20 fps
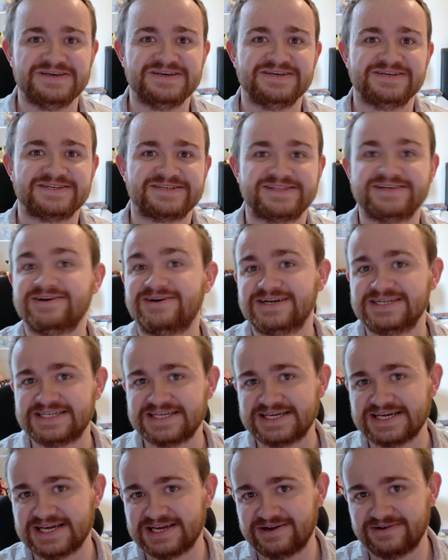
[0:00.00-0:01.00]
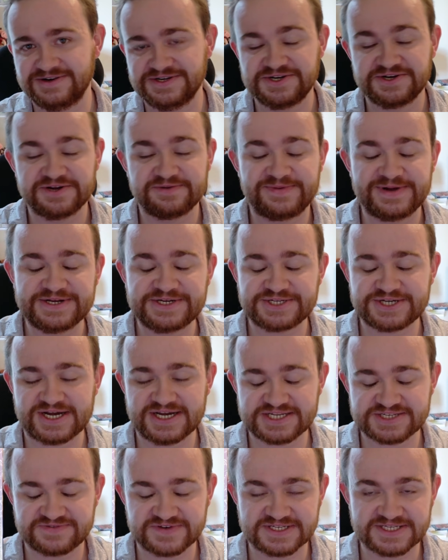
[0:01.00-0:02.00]
So the idea here is you're going to play
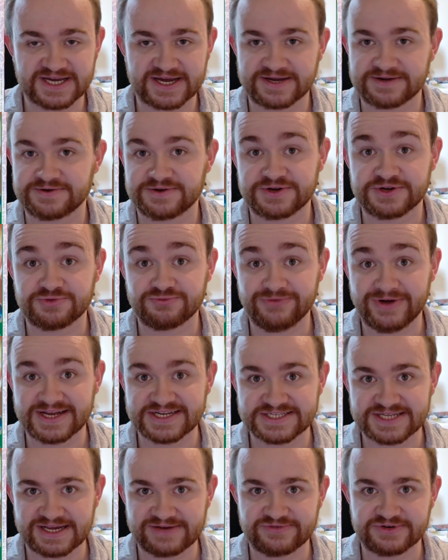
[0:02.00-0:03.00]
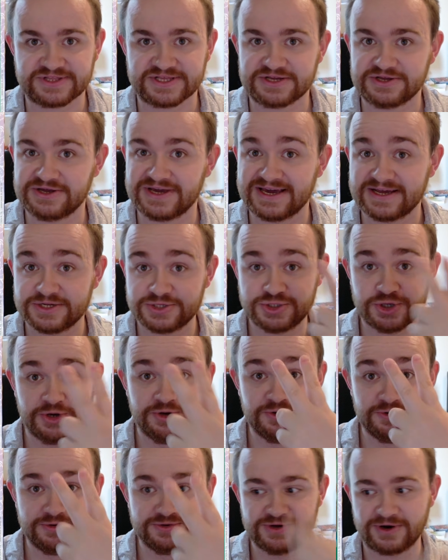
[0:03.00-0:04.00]
Shanks for 10. You're going to rest everything. You get
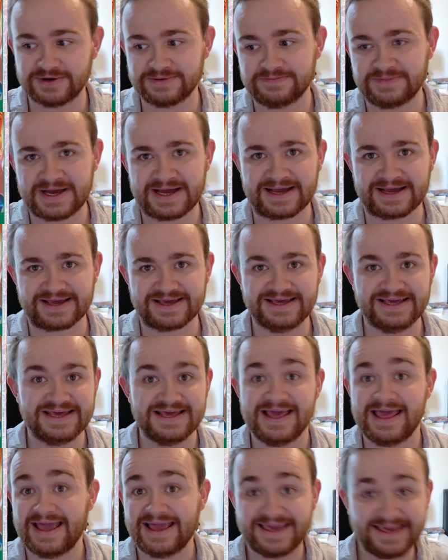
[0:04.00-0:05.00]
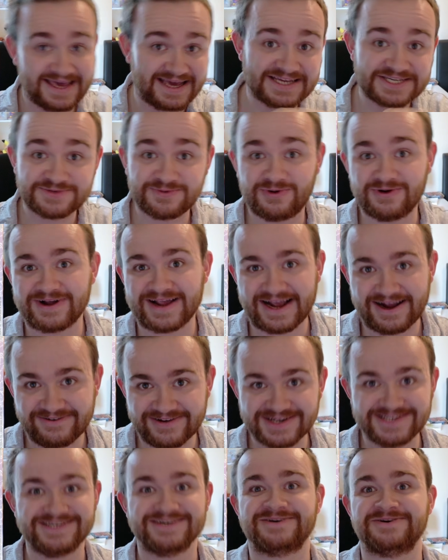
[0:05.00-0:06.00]
2 Don back. Guess what
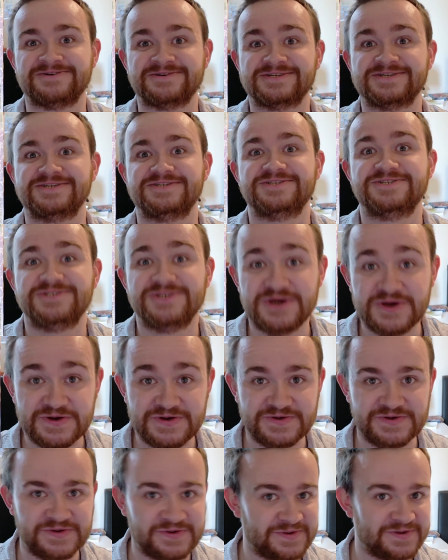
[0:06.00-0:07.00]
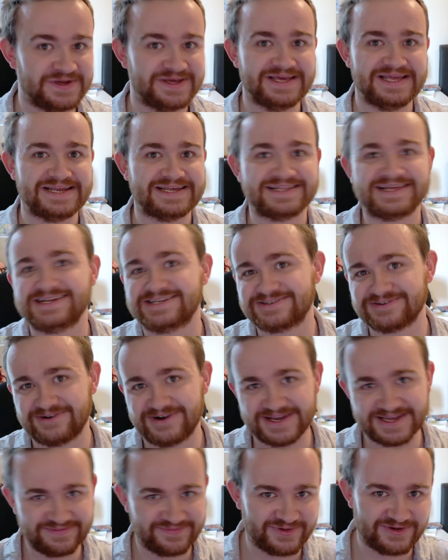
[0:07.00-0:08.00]
character costs 2? That's
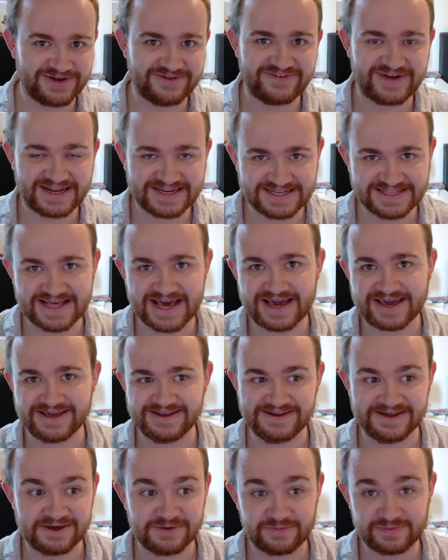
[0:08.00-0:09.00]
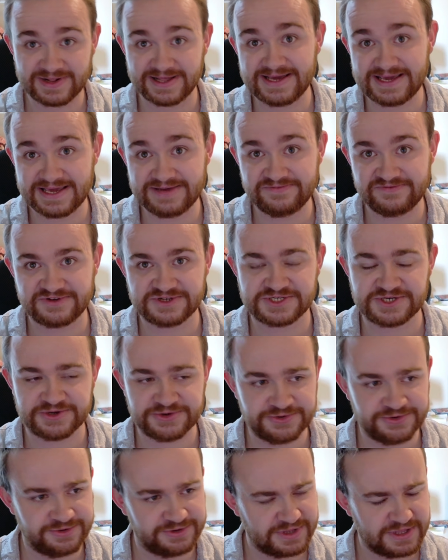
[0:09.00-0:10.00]
right, your boy Decken. You can play him for
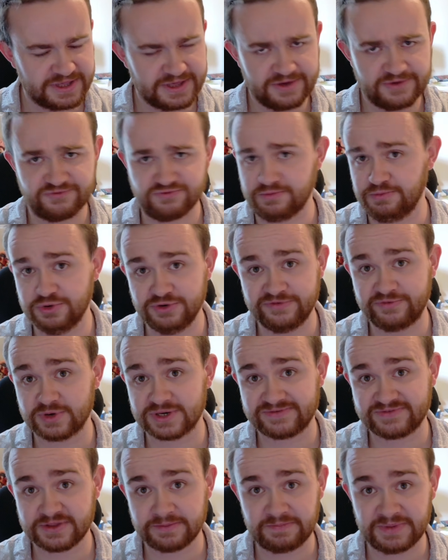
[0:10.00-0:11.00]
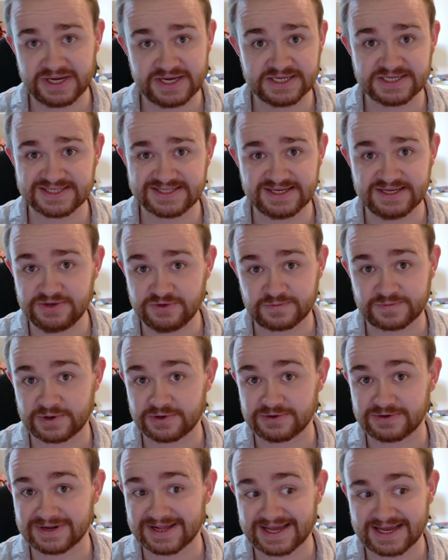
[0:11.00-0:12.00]
2, remove whatever the biggest thing your
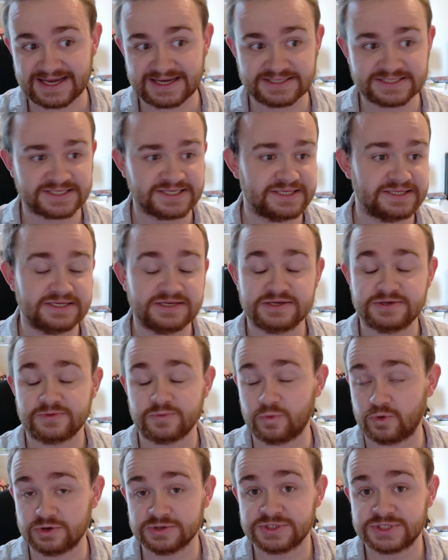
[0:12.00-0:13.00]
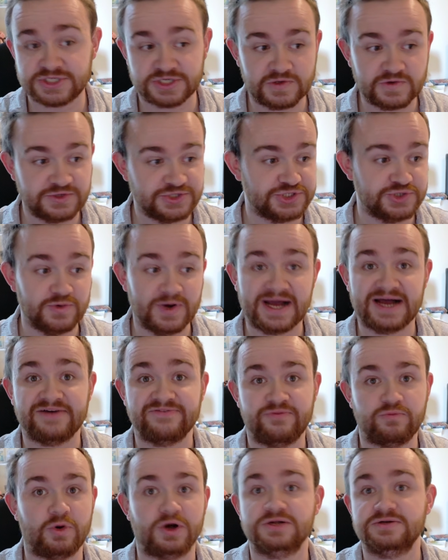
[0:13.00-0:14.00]
opponent had was, so long as you
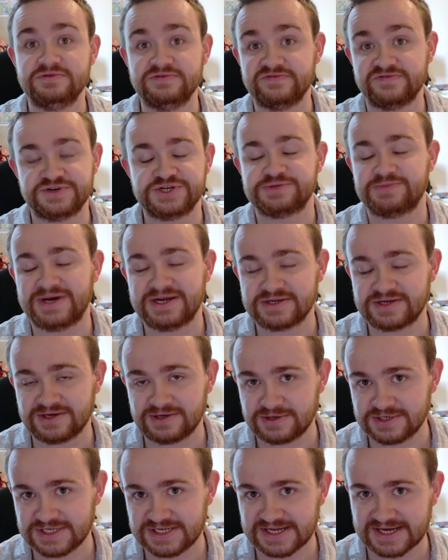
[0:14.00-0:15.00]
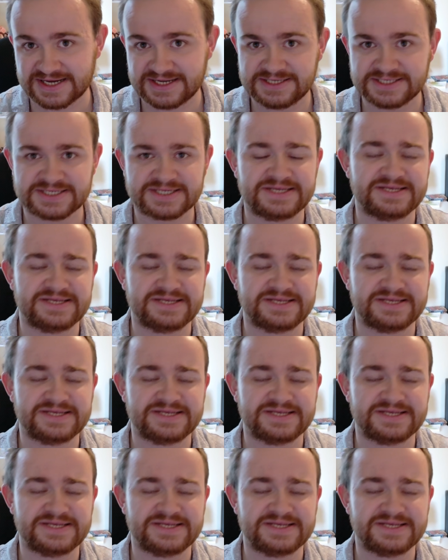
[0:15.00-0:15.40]
have 1 Fishman card in hand.